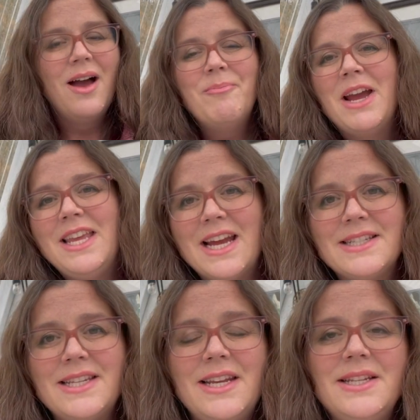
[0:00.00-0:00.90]
My
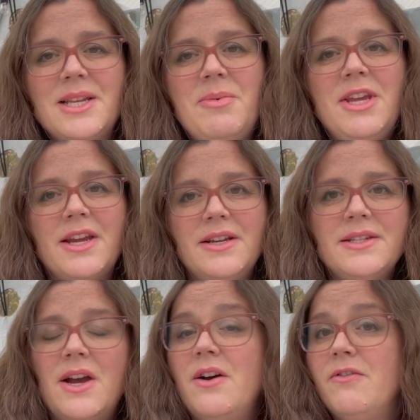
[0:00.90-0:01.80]
guess is
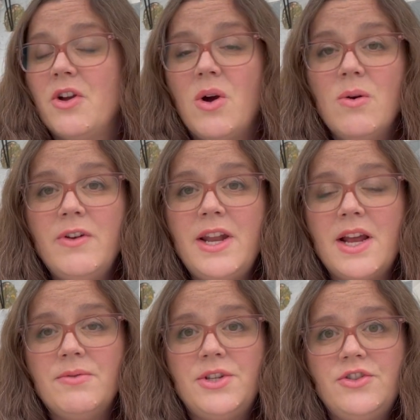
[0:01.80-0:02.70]
because of COVID
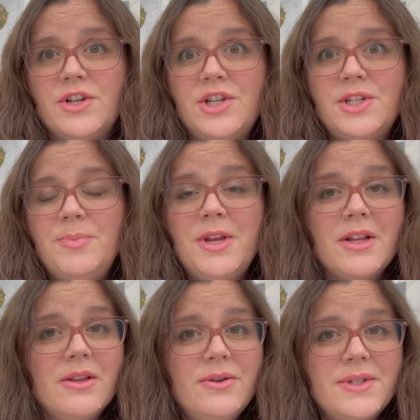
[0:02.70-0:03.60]
and restrictions
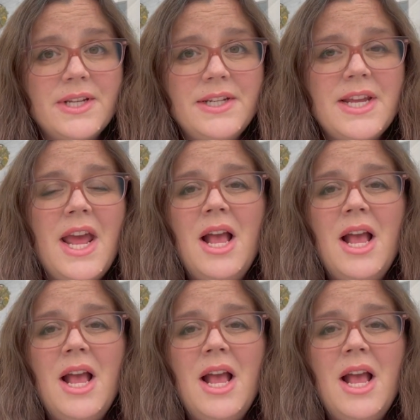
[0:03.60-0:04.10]
being loosened,